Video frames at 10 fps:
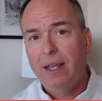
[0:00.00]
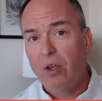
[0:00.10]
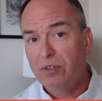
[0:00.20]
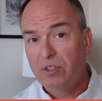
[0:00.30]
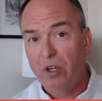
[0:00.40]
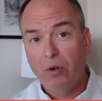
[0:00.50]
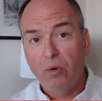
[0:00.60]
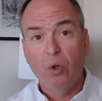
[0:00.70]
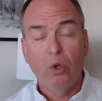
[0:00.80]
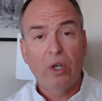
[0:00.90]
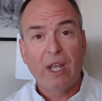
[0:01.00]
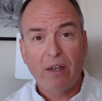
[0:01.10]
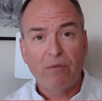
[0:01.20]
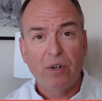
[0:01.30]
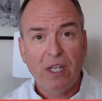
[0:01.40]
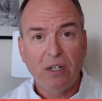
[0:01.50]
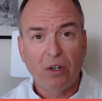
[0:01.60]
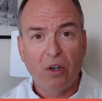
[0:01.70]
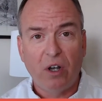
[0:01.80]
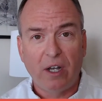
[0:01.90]
Also, look out for hidden
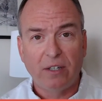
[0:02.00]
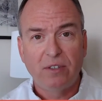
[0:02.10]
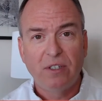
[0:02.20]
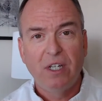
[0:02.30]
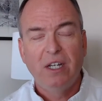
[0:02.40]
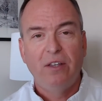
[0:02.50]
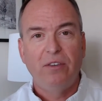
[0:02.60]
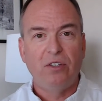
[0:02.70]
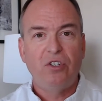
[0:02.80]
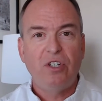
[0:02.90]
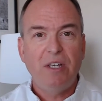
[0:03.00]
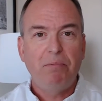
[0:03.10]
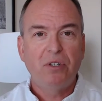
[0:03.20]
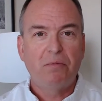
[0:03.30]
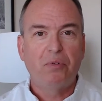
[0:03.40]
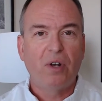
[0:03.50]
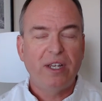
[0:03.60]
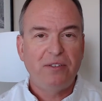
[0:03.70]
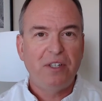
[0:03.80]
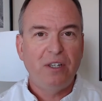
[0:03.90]
costs. The cheapest
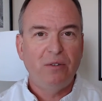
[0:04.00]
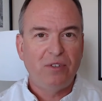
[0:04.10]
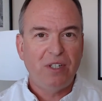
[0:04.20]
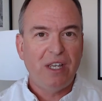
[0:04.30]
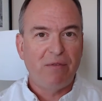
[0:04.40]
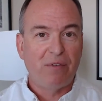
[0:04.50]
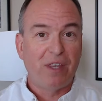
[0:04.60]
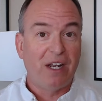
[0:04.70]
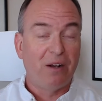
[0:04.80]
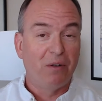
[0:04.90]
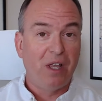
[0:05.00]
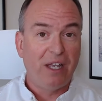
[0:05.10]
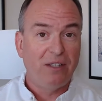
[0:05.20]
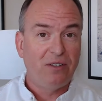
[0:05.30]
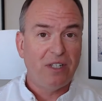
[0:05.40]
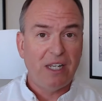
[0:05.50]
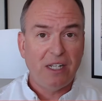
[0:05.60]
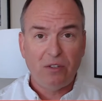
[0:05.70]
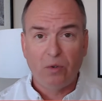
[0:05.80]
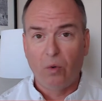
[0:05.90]
price that you see for that airline
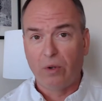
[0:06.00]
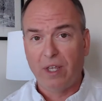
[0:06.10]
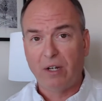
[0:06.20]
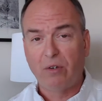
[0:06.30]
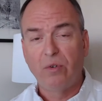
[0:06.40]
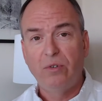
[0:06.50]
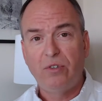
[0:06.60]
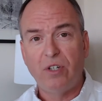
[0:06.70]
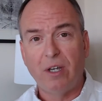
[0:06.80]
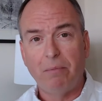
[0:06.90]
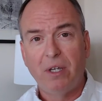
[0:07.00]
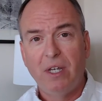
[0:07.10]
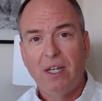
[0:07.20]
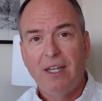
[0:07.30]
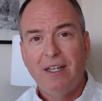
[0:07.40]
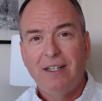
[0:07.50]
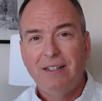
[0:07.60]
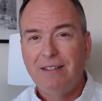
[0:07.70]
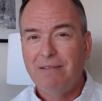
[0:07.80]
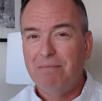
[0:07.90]
seat or that cruise ship
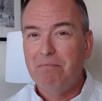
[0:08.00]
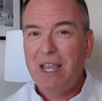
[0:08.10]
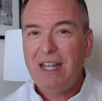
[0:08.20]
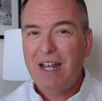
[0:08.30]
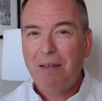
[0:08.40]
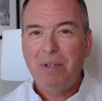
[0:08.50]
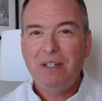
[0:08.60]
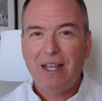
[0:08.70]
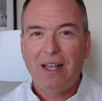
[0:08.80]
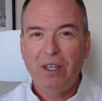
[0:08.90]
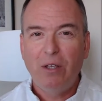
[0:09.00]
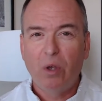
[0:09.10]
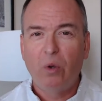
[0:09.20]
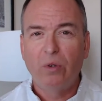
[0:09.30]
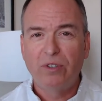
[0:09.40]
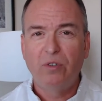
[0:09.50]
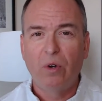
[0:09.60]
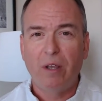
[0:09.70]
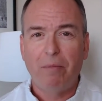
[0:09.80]
may not be telling you the whole story